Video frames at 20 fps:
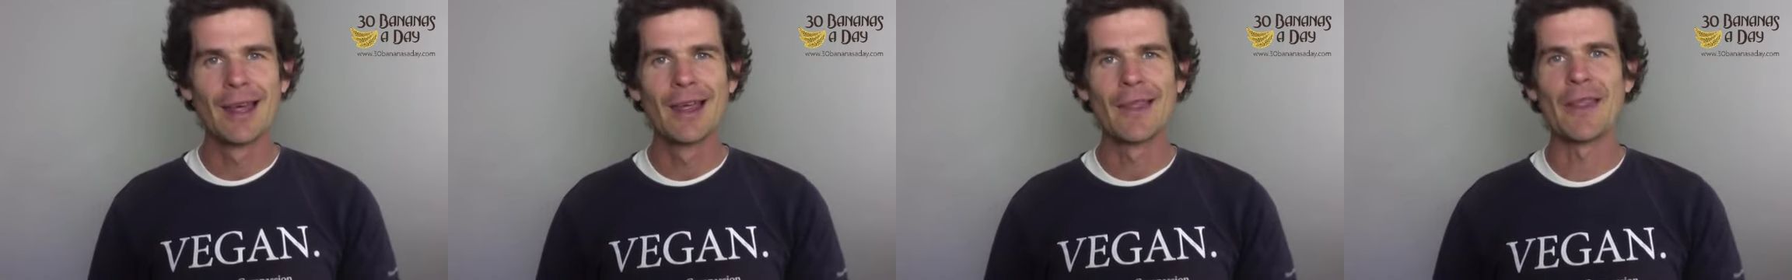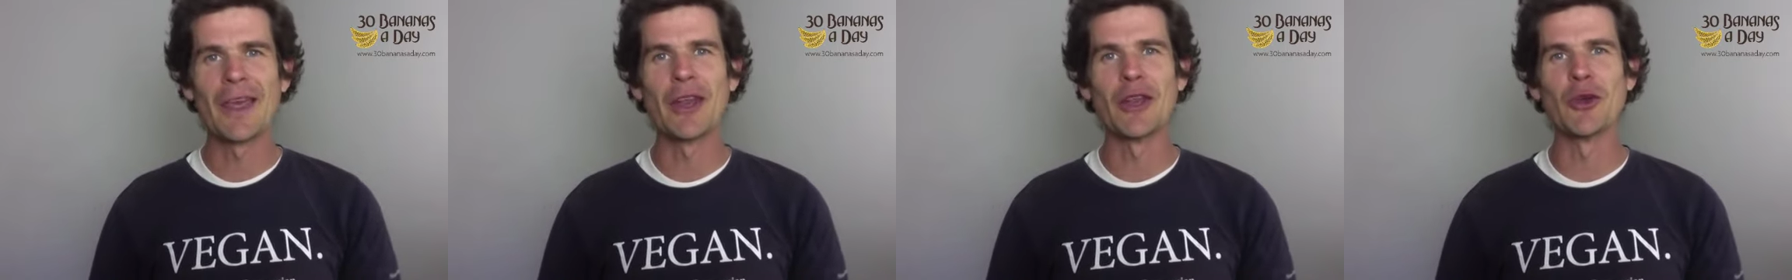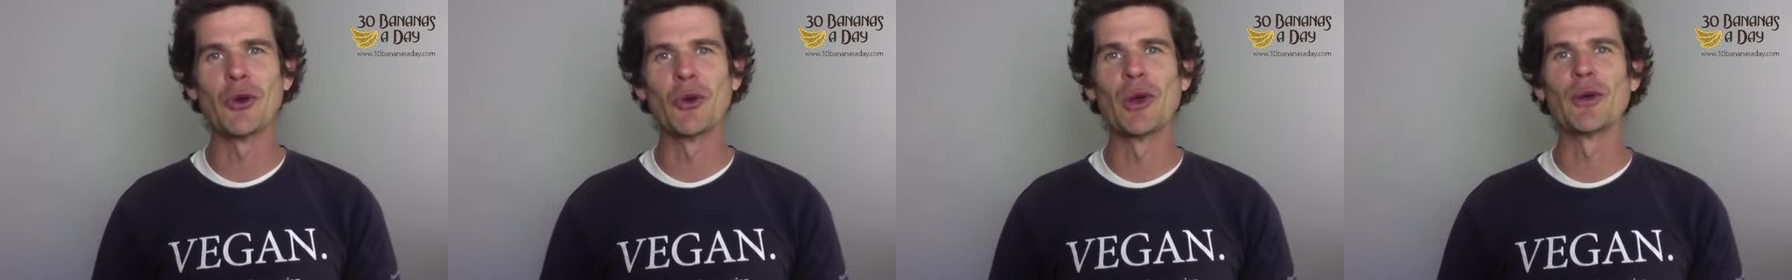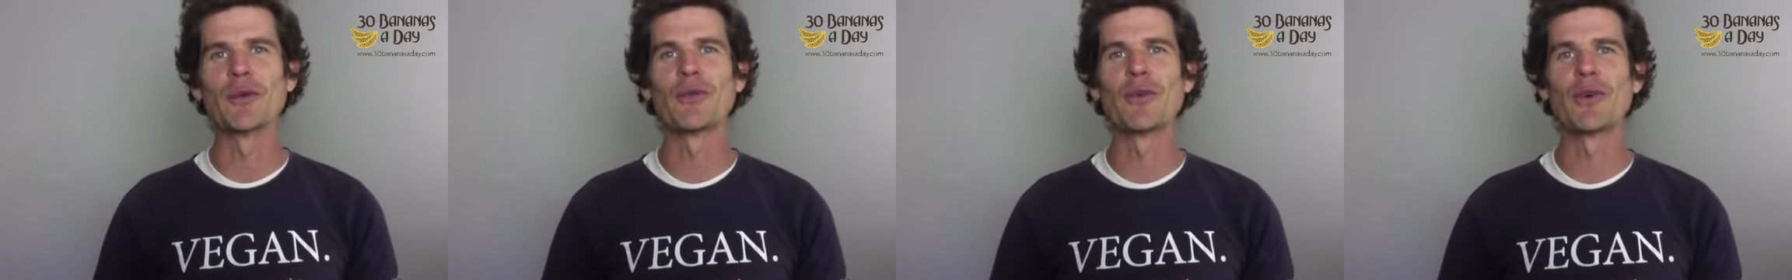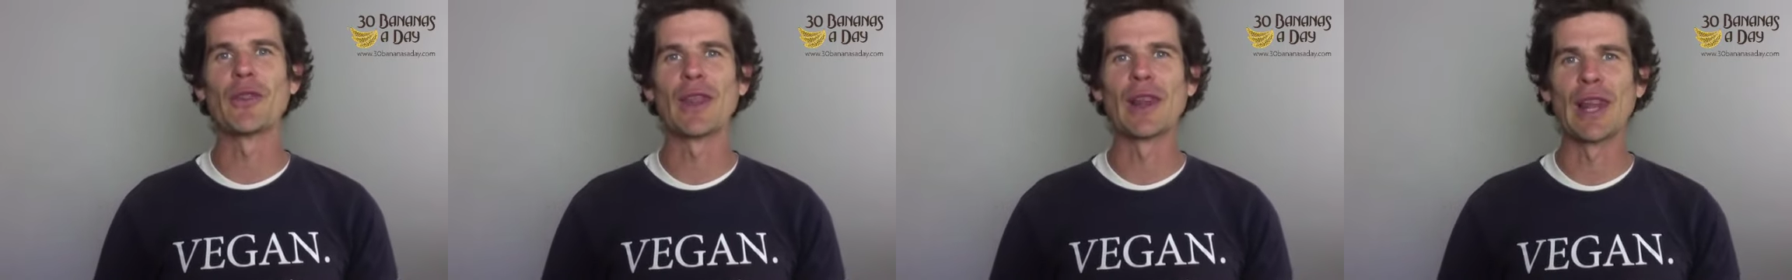They're doing it
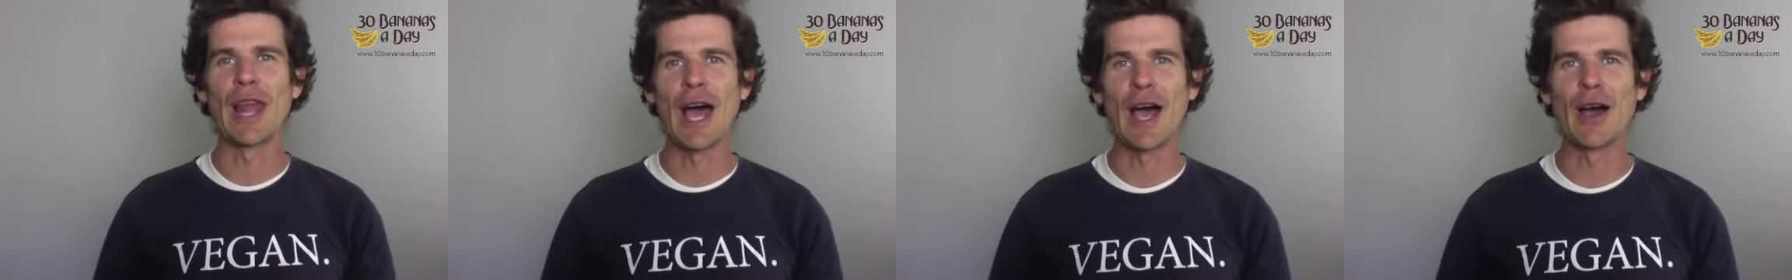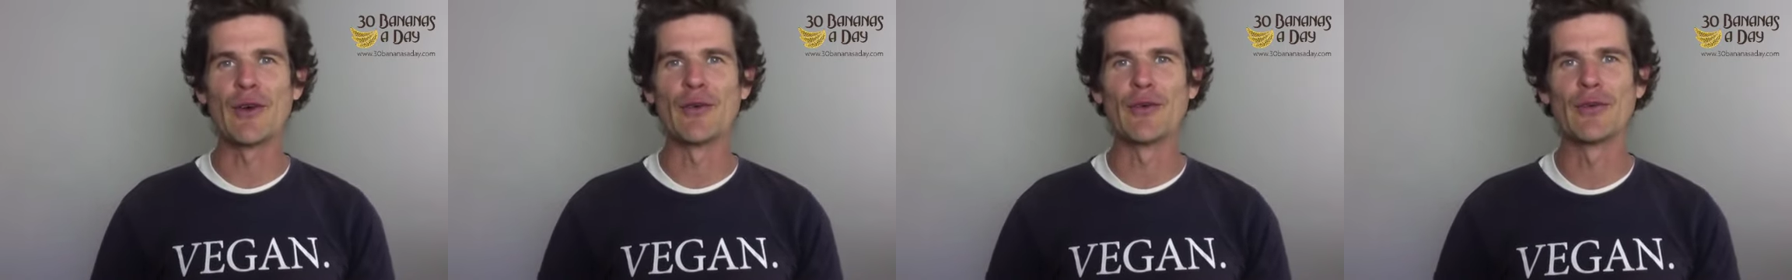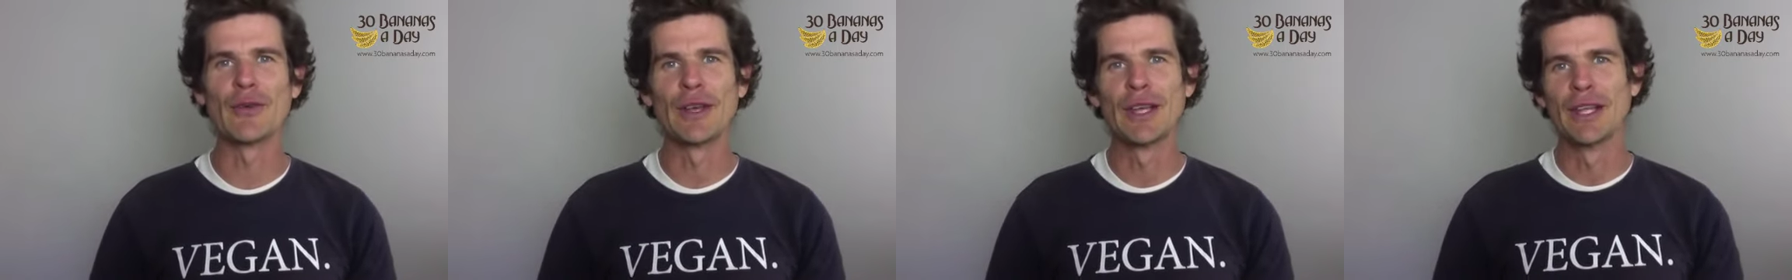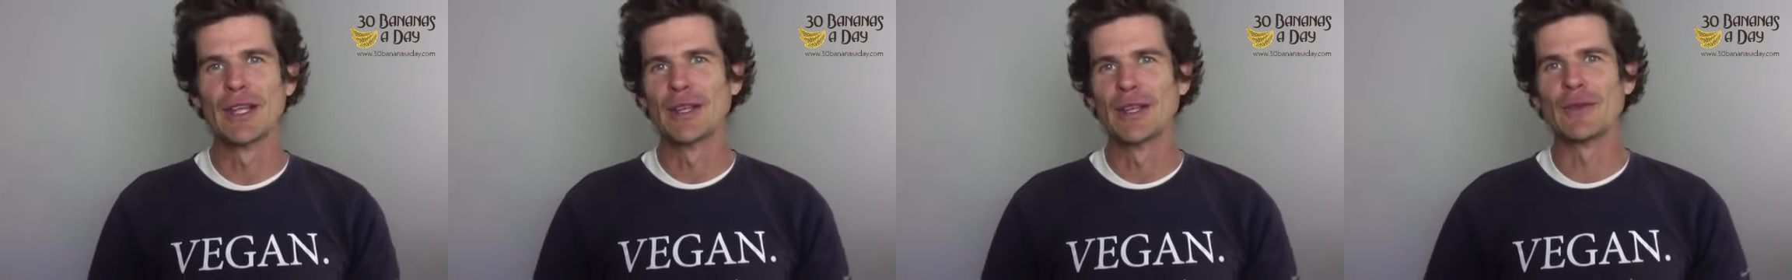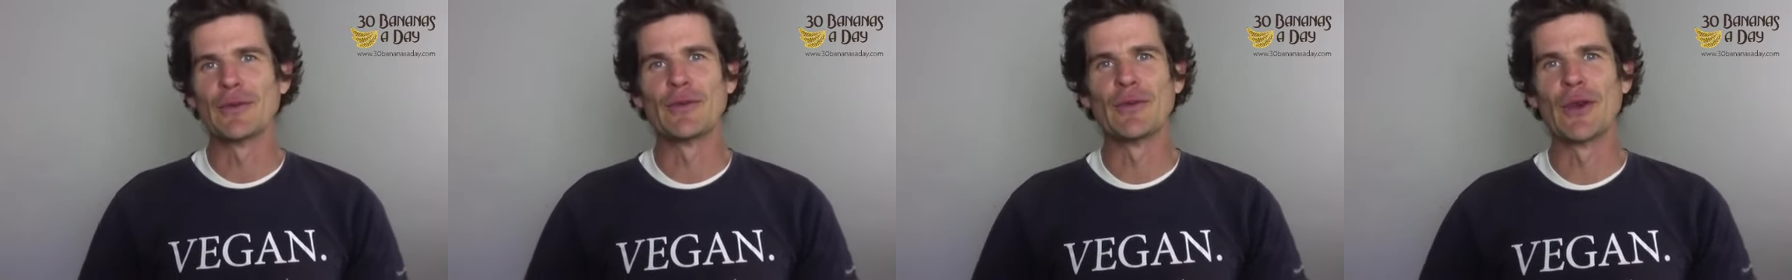for the love
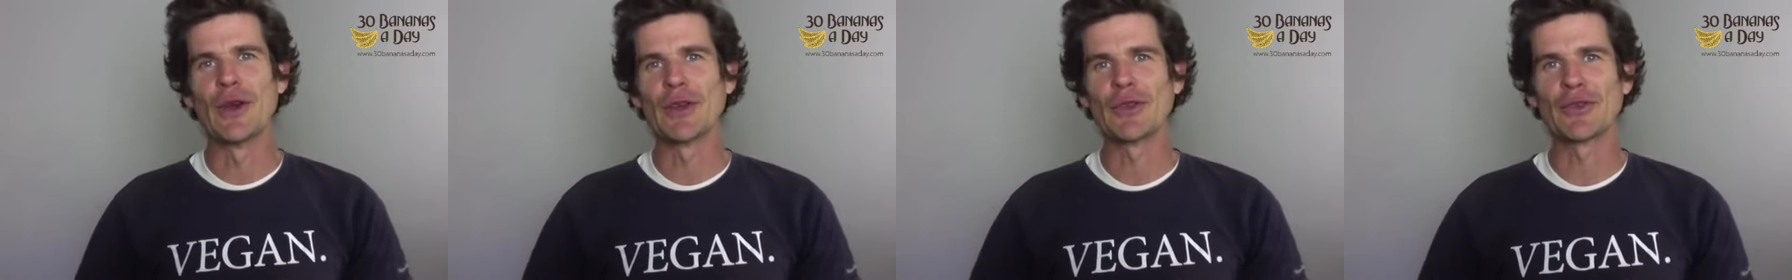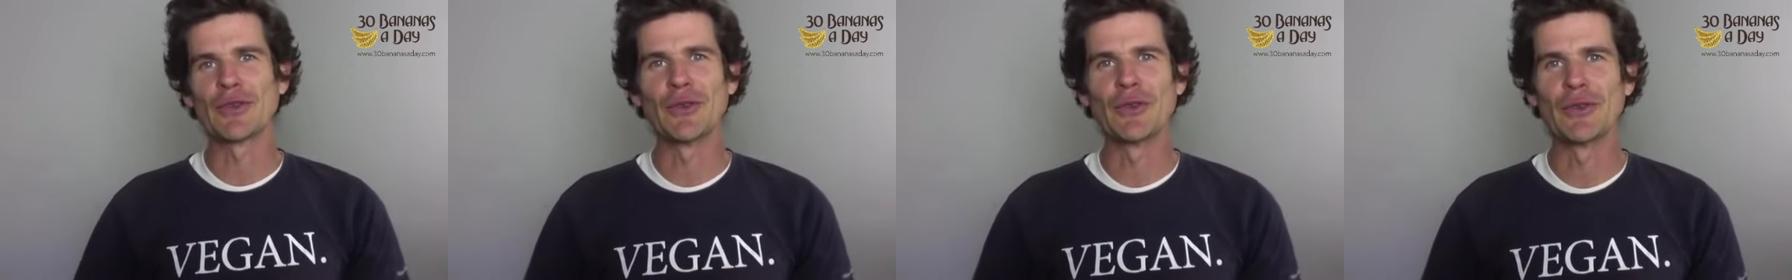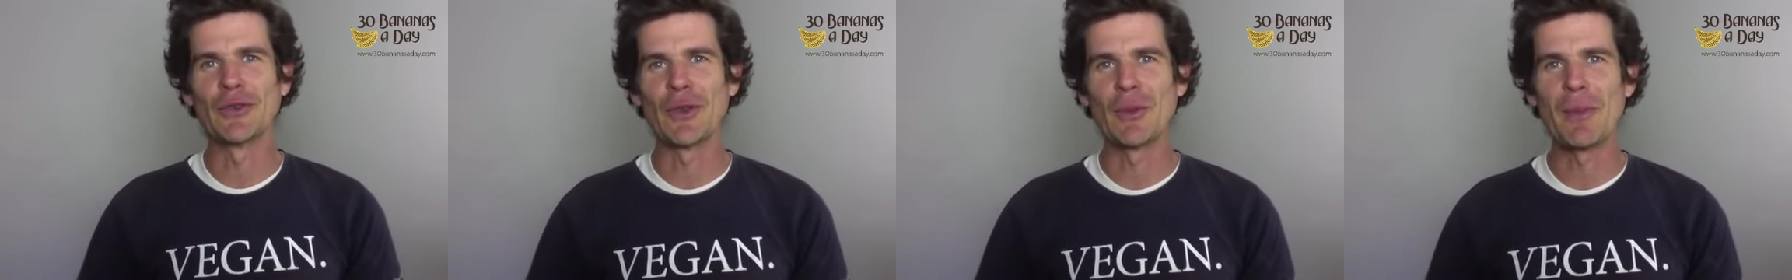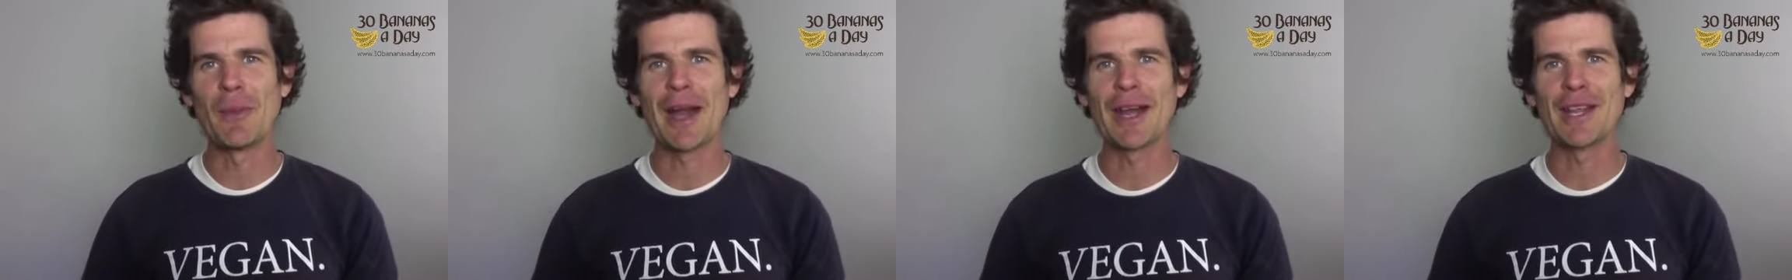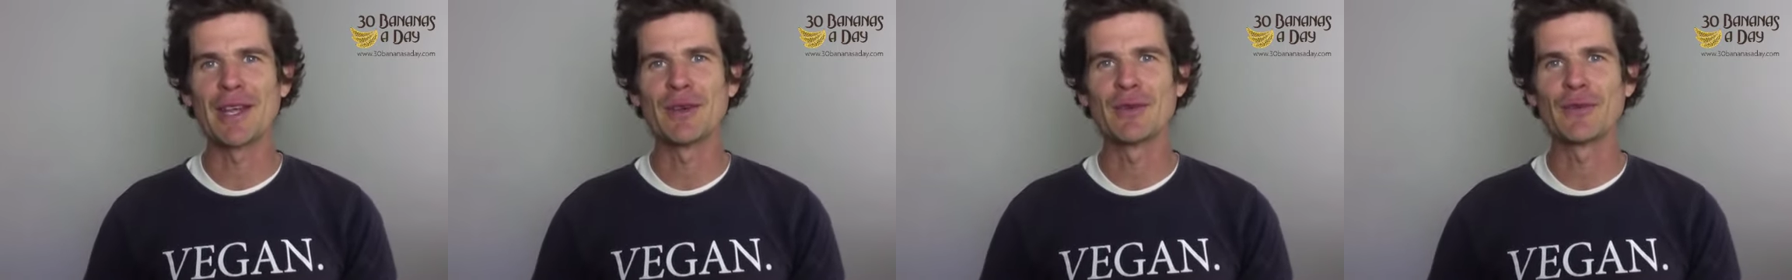versus the
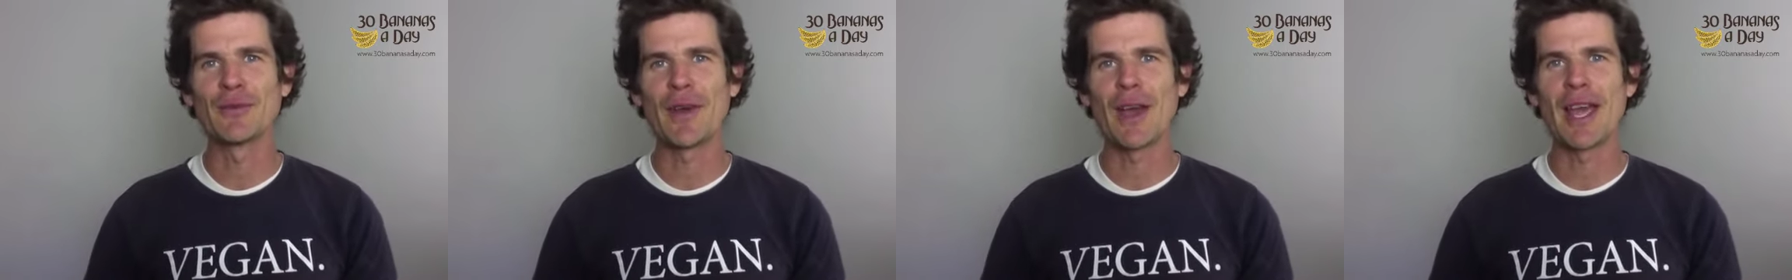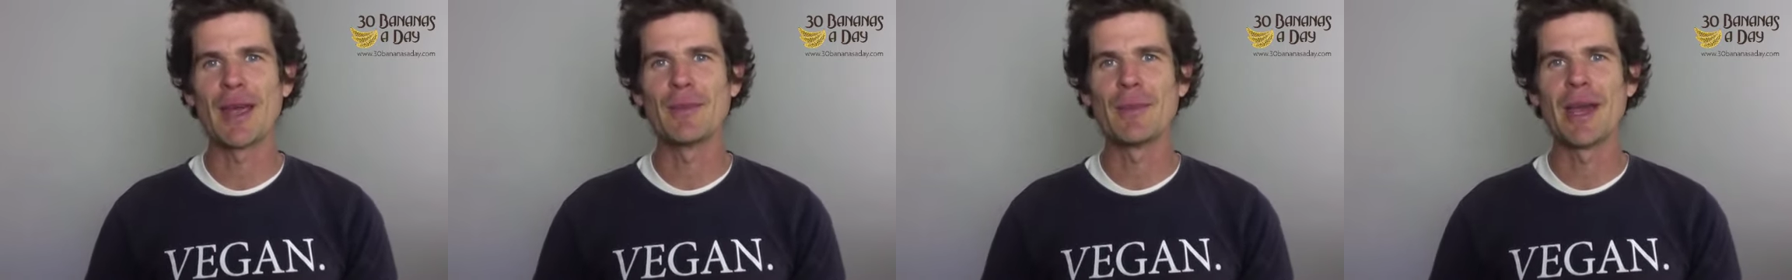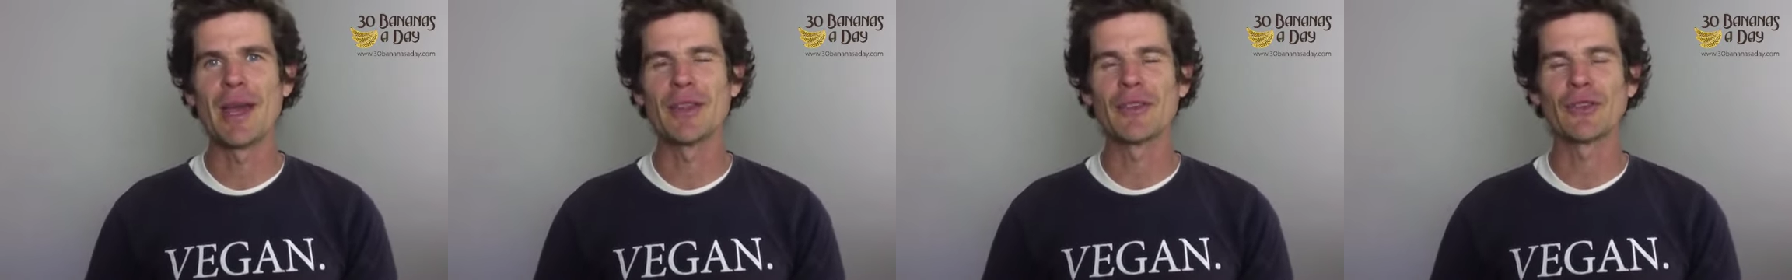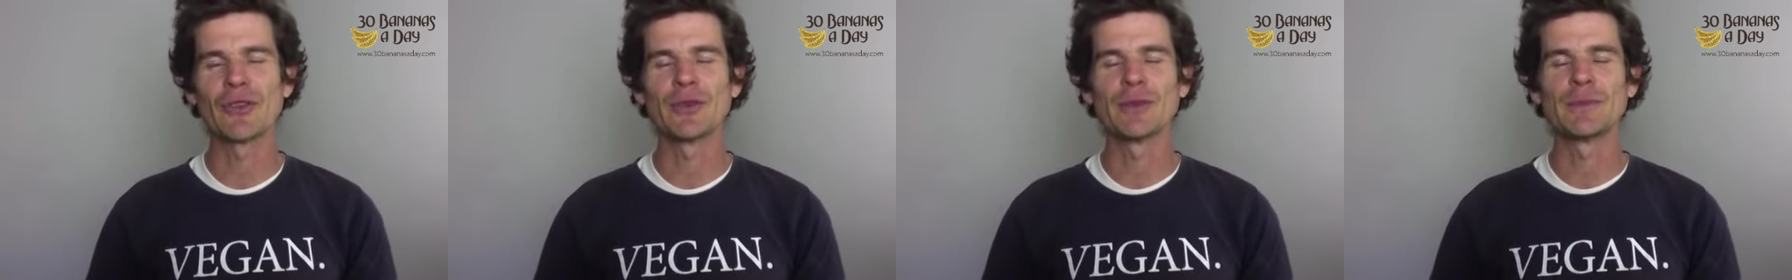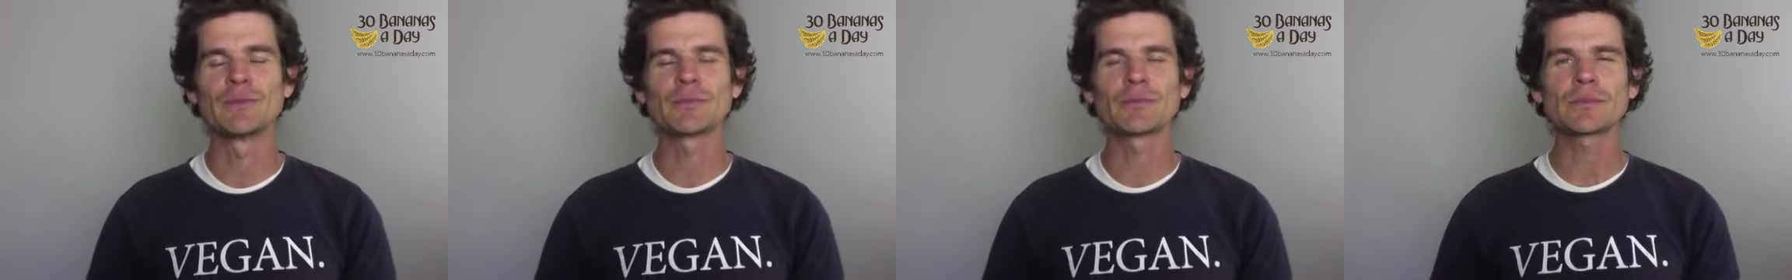money and fame, man. So